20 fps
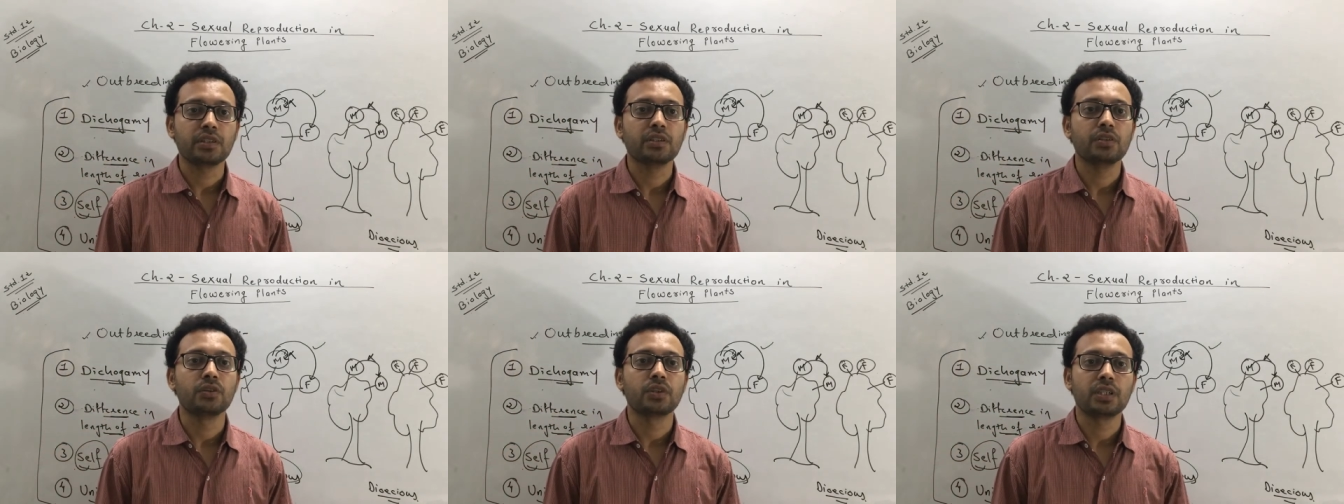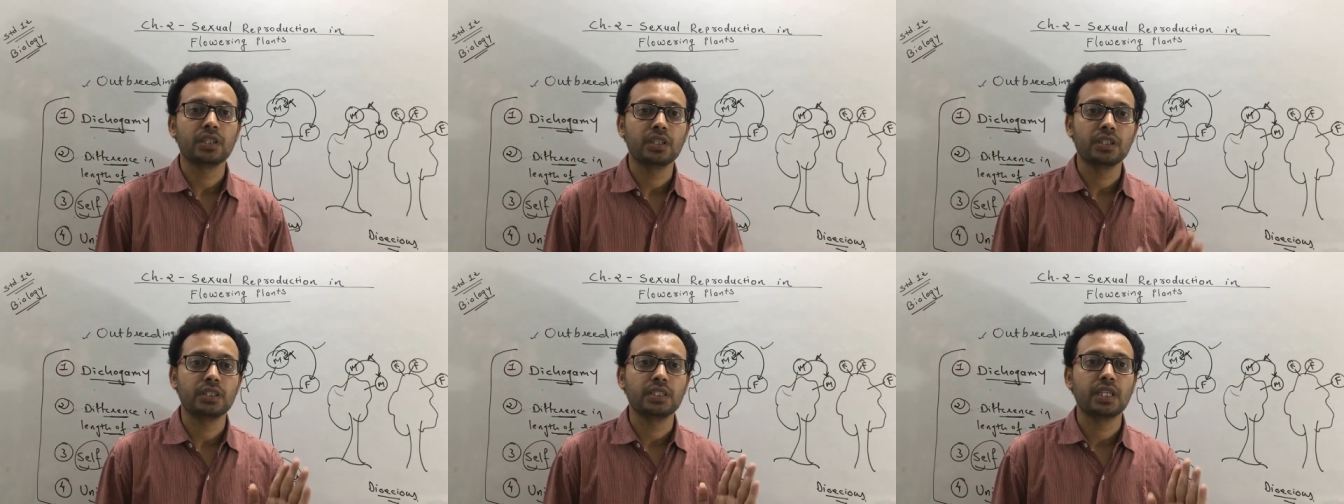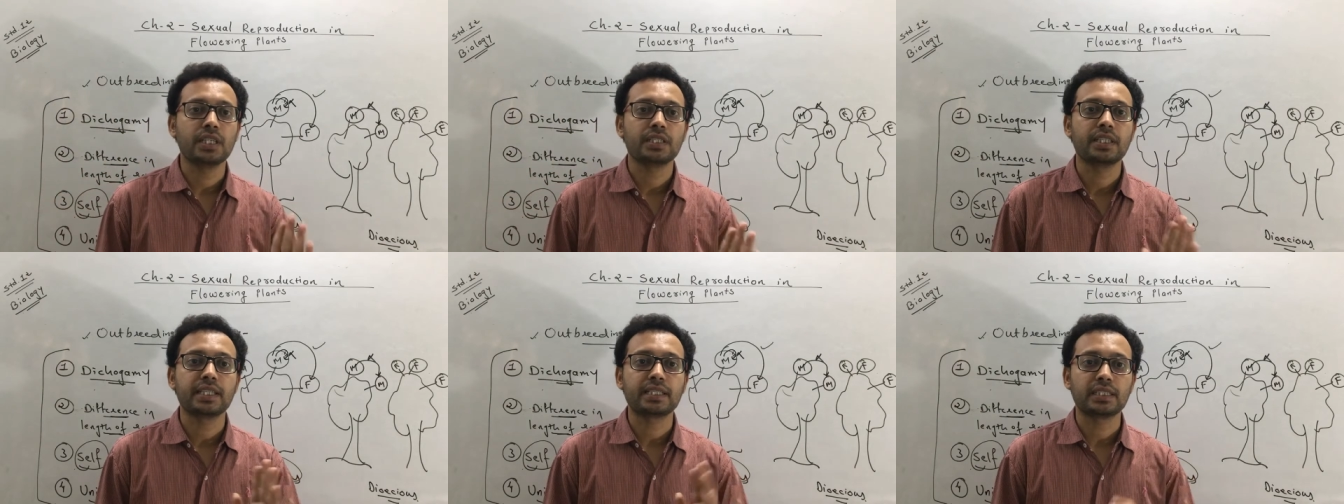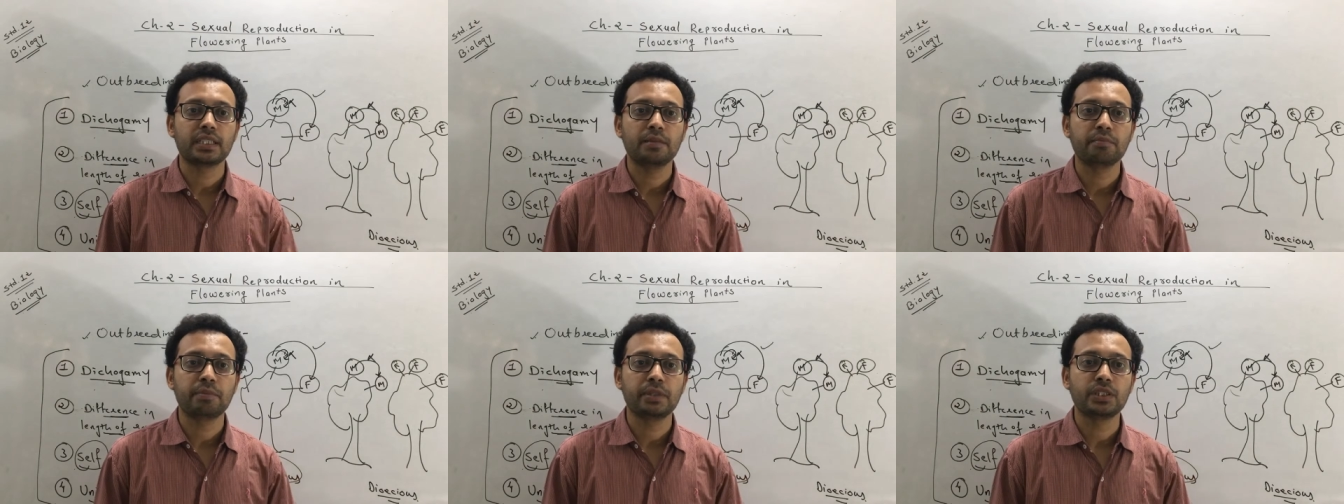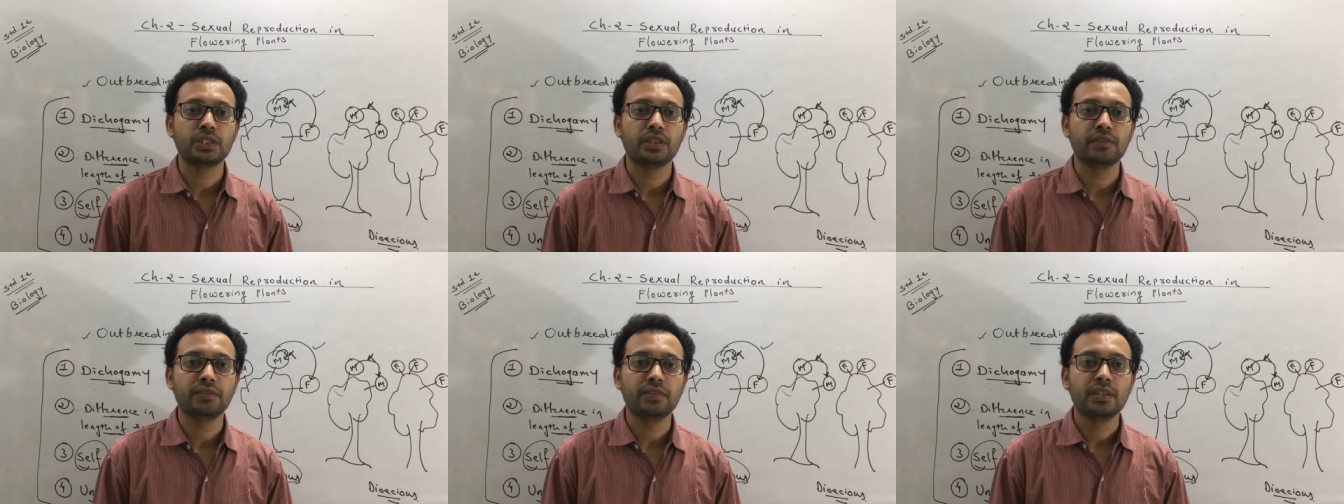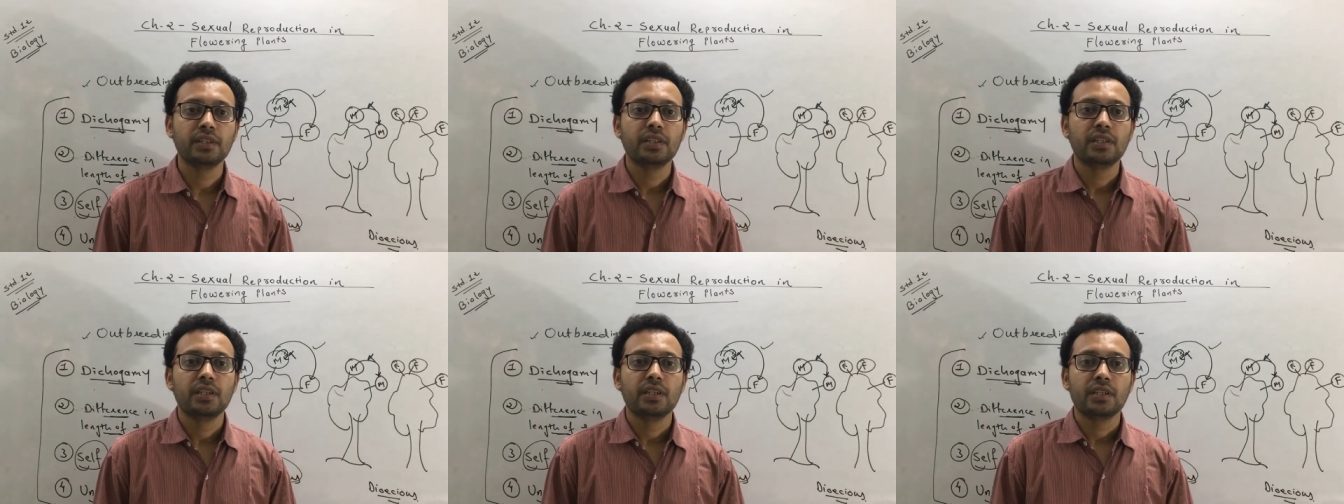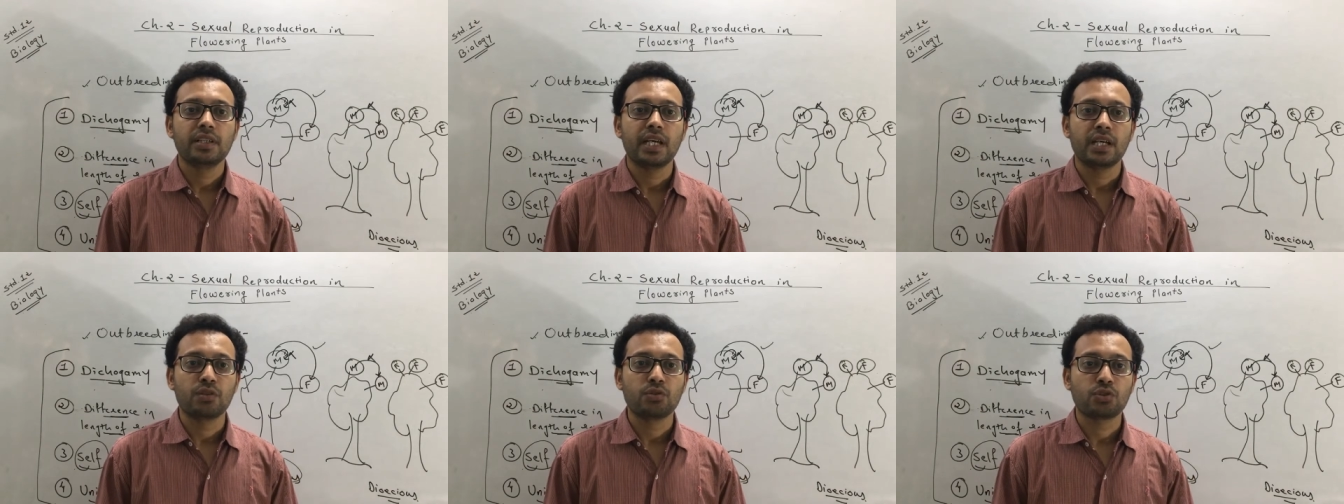Okay, they are the examples of
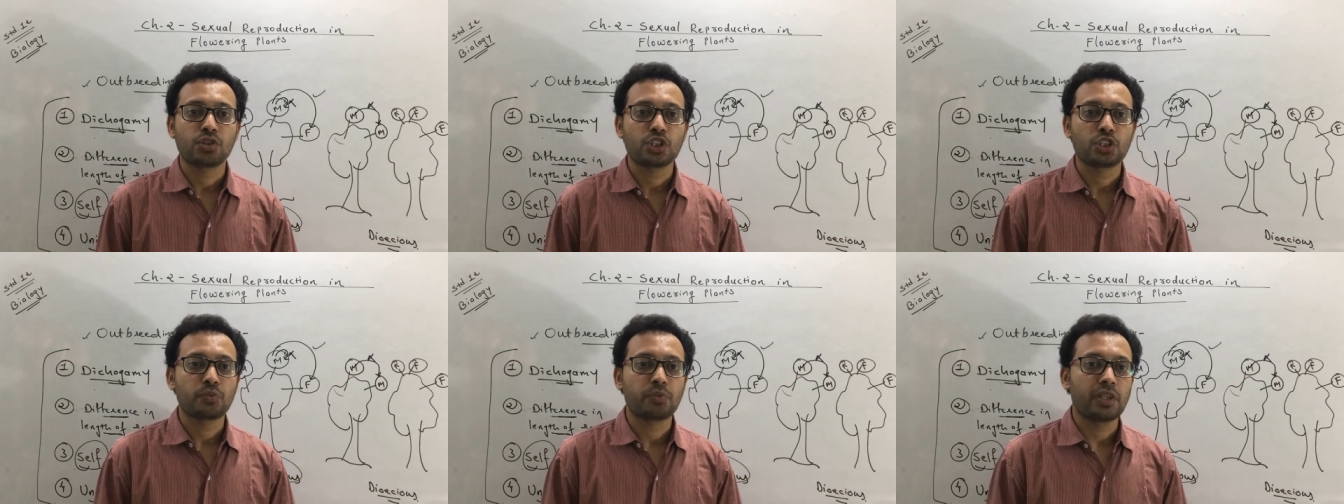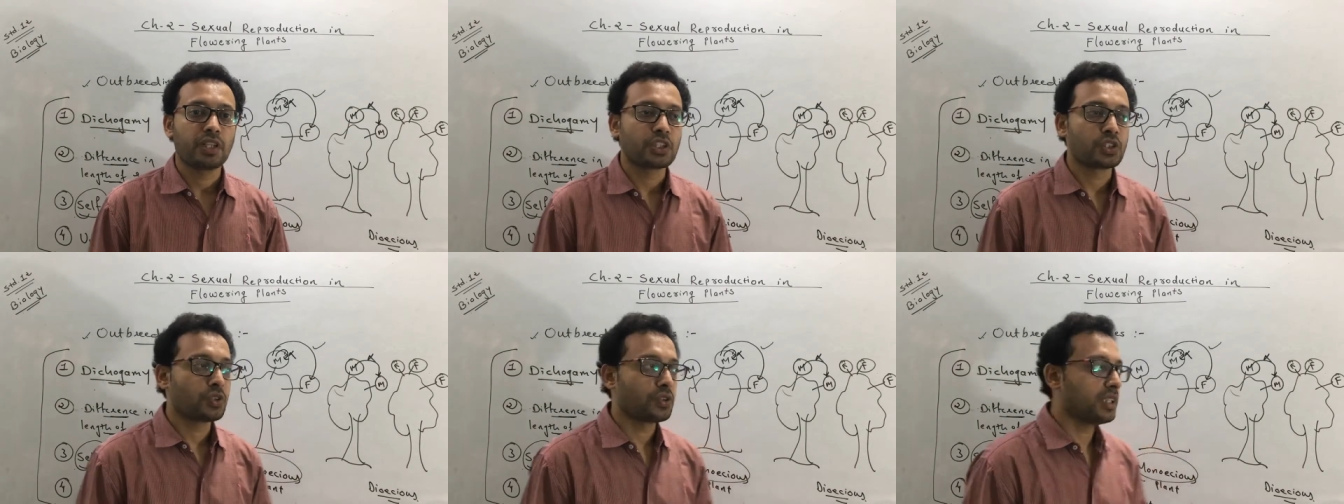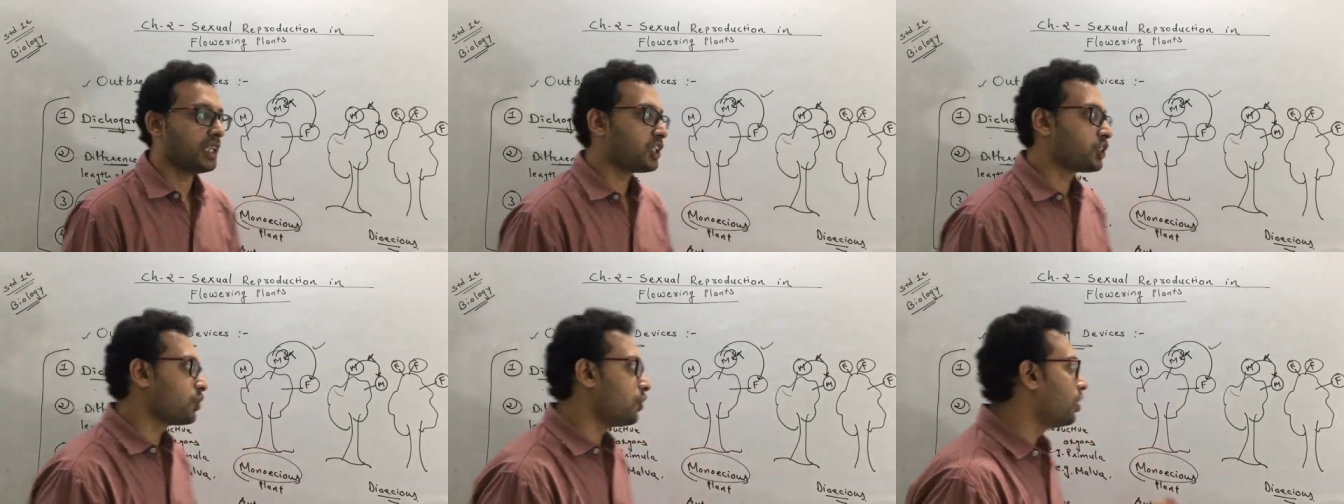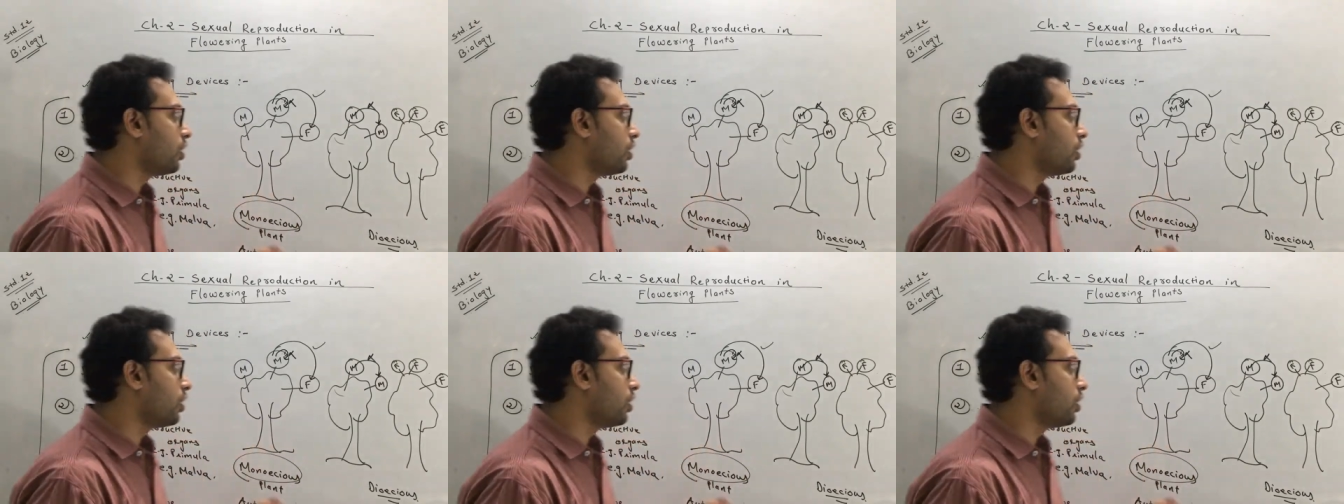dioecious plant. So that's